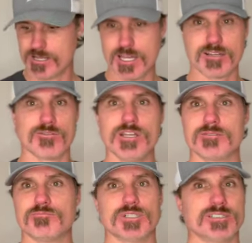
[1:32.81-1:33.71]
Yeah,
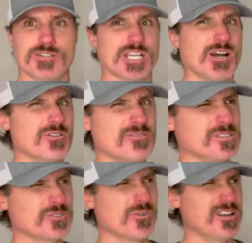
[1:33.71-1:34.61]
great. But shower in
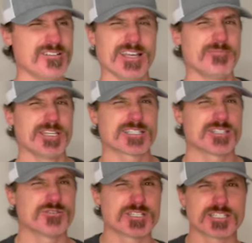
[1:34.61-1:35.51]
filtered water, that makes
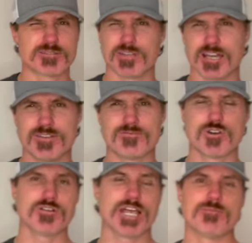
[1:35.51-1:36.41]
no sense to me. I've never
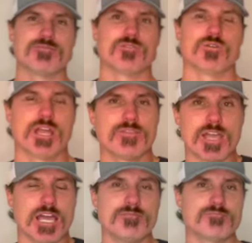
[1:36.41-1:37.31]
heard that before.
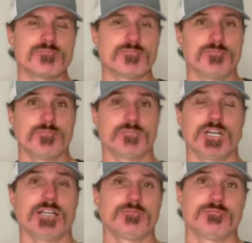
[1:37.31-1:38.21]
And
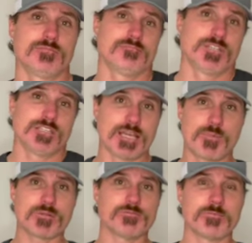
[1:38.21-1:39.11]
that
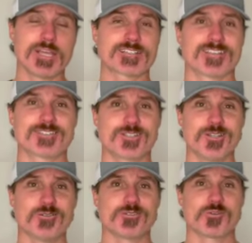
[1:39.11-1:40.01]
probably makes sense to
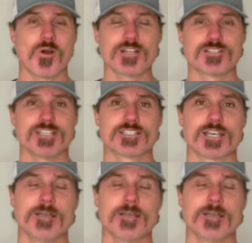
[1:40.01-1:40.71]
you as you're watching this.